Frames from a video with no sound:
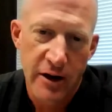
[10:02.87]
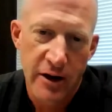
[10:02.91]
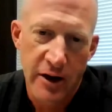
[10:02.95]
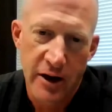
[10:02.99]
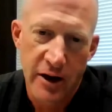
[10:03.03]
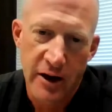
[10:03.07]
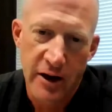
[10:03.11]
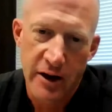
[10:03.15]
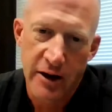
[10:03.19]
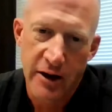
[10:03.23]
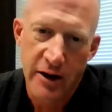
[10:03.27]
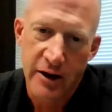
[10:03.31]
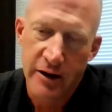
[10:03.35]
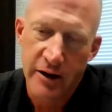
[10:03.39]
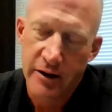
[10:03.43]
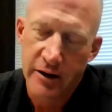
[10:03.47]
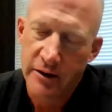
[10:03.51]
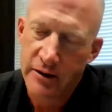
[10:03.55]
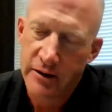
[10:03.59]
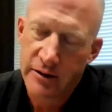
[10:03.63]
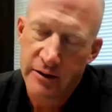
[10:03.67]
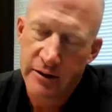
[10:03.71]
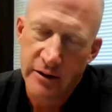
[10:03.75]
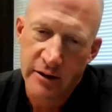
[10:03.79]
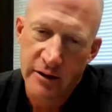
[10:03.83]

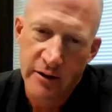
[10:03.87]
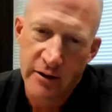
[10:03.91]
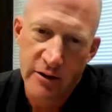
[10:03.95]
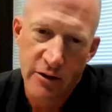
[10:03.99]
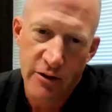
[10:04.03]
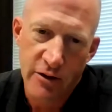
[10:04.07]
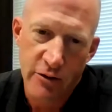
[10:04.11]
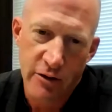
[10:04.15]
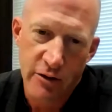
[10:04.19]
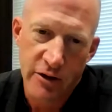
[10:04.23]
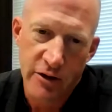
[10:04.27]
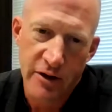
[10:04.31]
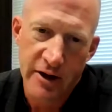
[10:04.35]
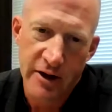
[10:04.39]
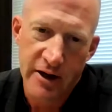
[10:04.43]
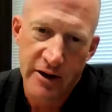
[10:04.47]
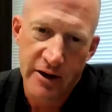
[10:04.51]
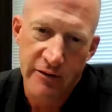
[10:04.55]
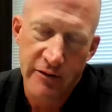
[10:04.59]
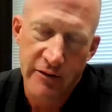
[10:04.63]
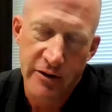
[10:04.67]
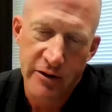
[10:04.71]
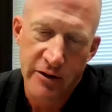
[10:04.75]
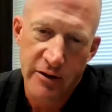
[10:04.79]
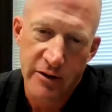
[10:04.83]
and in theory to
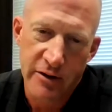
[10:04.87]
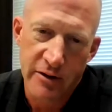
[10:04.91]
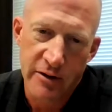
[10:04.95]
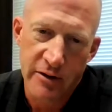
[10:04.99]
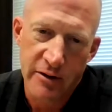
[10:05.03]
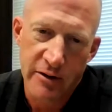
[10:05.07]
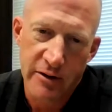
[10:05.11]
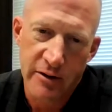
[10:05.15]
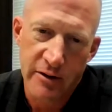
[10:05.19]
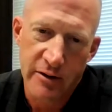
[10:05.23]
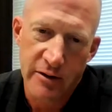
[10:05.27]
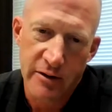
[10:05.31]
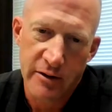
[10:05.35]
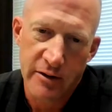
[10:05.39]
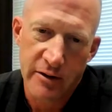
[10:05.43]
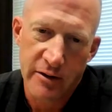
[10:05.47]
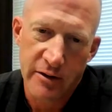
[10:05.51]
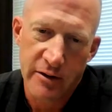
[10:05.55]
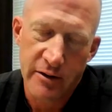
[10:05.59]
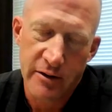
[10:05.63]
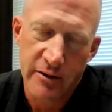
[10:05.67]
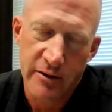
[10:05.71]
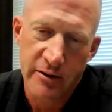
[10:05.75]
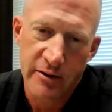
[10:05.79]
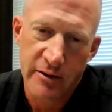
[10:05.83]
have
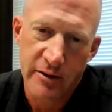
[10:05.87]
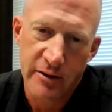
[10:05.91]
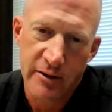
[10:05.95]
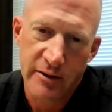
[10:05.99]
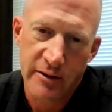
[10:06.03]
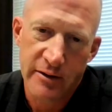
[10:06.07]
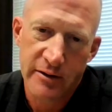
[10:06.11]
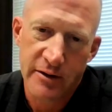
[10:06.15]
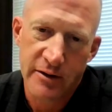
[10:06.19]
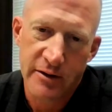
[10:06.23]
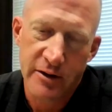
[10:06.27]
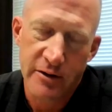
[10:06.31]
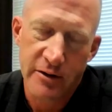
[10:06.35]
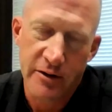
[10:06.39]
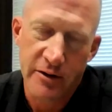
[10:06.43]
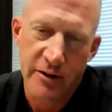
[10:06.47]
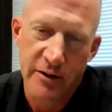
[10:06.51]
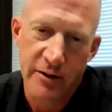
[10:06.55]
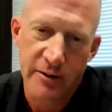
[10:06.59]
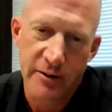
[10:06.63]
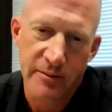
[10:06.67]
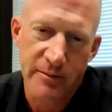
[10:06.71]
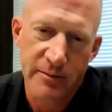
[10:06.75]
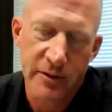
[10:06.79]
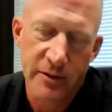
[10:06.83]
a
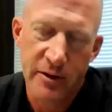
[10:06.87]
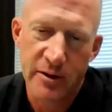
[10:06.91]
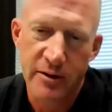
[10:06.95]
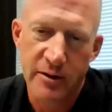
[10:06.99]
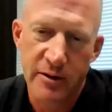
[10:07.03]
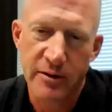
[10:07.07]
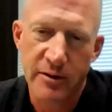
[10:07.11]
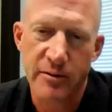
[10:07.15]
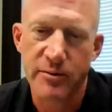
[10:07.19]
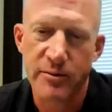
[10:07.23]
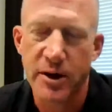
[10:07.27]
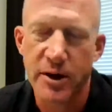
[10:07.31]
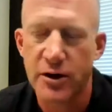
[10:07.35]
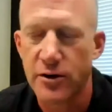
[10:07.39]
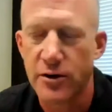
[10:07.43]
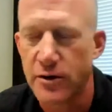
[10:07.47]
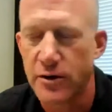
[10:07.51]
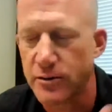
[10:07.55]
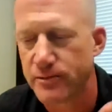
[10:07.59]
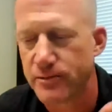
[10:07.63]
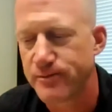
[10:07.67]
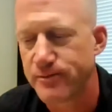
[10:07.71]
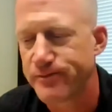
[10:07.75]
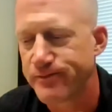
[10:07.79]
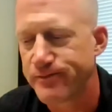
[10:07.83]
better
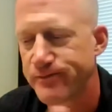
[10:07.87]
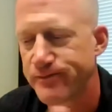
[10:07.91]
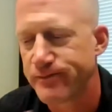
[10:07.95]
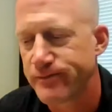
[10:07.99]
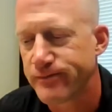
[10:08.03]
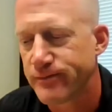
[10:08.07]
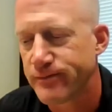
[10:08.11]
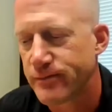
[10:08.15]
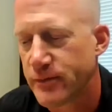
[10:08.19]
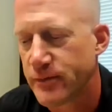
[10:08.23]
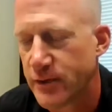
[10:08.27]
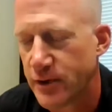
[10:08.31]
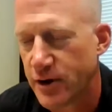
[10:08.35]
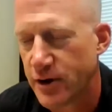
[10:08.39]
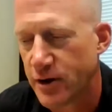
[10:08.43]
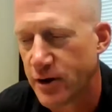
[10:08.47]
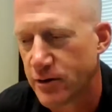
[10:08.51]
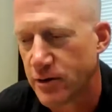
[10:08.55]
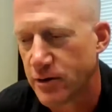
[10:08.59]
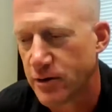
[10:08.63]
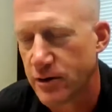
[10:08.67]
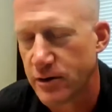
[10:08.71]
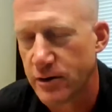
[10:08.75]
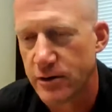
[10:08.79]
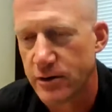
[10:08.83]

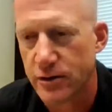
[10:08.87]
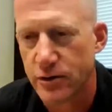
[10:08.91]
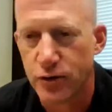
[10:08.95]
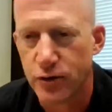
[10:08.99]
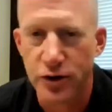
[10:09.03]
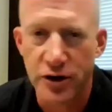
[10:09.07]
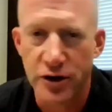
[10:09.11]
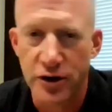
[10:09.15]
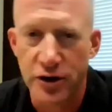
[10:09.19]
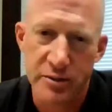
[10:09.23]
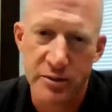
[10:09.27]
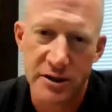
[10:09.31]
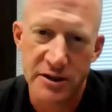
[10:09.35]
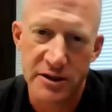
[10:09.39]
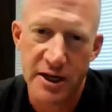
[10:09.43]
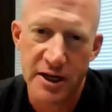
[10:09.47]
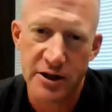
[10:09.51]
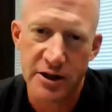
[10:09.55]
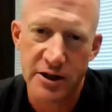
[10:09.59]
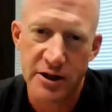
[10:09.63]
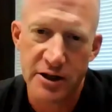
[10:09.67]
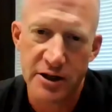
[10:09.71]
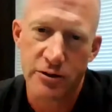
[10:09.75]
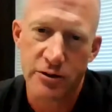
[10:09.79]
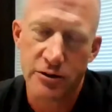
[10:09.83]
earning
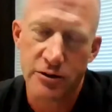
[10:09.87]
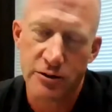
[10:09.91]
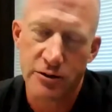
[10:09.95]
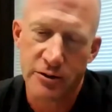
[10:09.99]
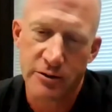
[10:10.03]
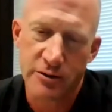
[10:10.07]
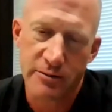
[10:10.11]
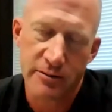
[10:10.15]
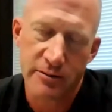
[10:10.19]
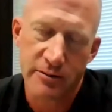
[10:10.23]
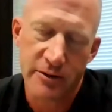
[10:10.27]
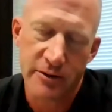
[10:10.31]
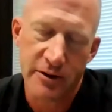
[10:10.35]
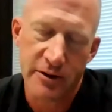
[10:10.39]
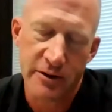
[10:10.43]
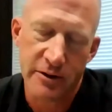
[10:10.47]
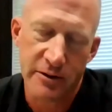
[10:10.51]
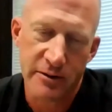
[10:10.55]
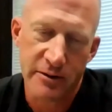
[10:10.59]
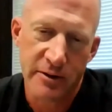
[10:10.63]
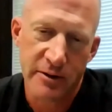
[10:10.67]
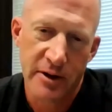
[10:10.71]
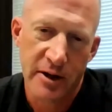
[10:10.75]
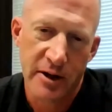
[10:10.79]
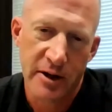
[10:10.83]
potential or
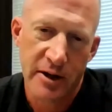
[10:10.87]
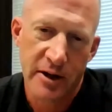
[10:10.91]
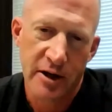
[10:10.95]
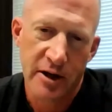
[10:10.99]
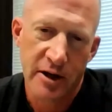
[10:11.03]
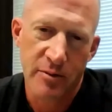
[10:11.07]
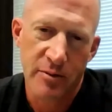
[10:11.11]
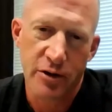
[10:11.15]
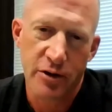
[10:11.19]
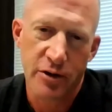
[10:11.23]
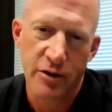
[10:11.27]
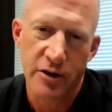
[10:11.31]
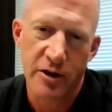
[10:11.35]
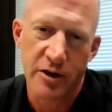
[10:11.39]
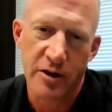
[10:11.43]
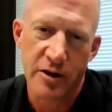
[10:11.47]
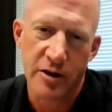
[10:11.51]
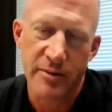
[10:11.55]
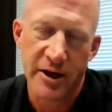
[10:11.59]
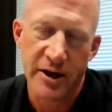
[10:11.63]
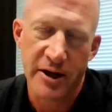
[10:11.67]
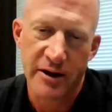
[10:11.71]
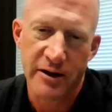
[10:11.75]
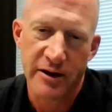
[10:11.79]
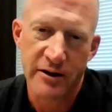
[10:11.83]
ability
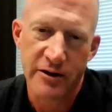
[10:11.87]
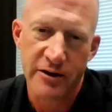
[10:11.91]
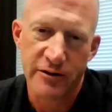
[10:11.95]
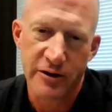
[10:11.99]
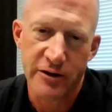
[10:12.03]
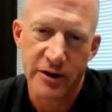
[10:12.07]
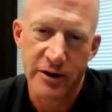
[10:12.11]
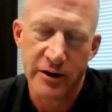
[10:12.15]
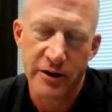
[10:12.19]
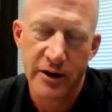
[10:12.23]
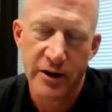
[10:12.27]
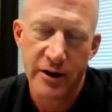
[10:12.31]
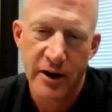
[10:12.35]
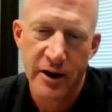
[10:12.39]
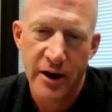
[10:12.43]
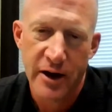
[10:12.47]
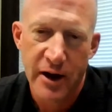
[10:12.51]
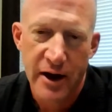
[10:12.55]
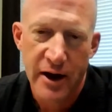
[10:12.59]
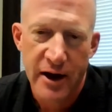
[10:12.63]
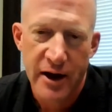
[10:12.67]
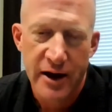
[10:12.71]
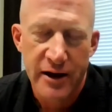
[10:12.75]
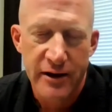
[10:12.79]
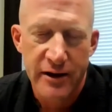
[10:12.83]
to make a living.
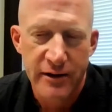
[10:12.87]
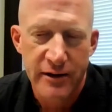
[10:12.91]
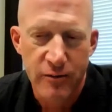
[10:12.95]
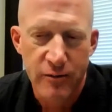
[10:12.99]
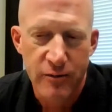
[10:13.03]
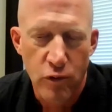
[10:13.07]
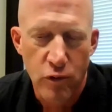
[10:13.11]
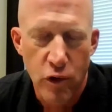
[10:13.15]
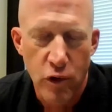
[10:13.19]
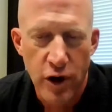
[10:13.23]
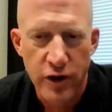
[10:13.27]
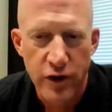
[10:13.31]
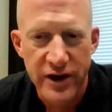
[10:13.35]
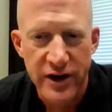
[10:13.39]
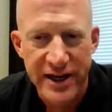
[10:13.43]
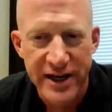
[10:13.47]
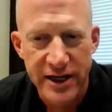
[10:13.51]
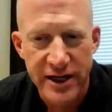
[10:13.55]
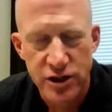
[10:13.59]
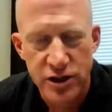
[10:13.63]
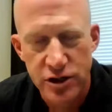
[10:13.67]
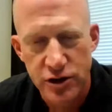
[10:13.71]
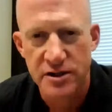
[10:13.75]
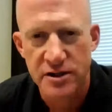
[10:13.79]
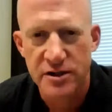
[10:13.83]
Where the
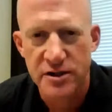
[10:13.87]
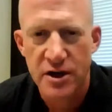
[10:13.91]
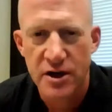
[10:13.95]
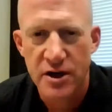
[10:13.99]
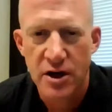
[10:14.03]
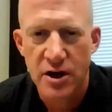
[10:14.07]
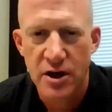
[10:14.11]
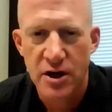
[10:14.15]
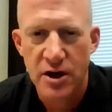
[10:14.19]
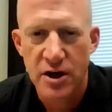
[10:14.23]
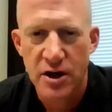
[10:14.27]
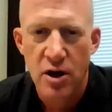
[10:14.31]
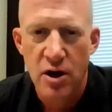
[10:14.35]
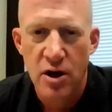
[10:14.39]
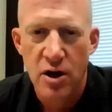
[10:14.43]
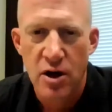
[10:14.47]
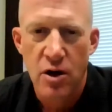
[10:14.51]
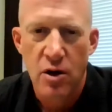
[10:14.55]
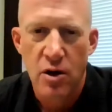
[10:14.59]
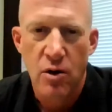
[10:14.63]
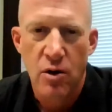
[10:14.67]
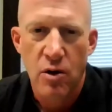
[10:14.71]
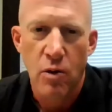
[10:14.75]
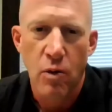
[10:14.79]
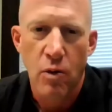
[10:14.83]
issue comes in
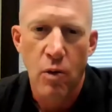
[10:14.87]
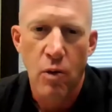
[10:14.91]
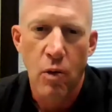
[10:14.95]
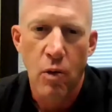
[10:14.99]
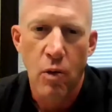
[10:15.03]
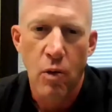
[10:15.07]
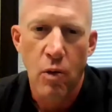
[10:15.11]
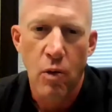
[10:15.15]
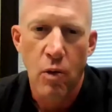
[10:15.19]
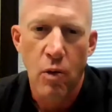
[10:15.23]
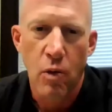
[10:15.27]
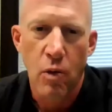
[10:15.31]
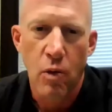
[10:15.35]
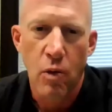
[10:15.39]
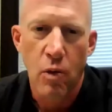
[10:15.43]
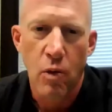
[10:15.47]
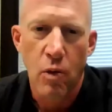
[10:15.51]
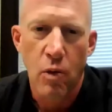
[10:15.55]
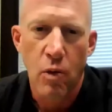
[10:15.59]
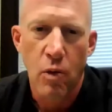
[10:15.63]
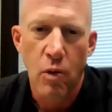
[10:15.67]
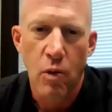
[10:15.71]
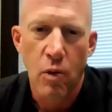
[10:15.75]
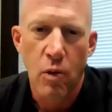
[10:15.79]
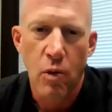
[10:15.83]
is
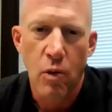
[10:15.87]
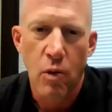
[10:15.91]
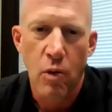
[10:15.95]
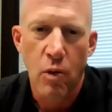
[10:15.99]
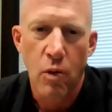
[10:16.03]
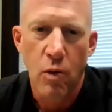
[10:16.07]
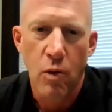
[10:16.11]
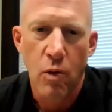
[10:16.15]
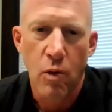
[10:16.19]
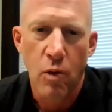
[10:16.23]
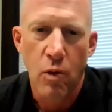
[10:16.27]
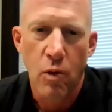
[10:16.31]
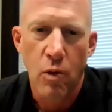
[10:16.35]
where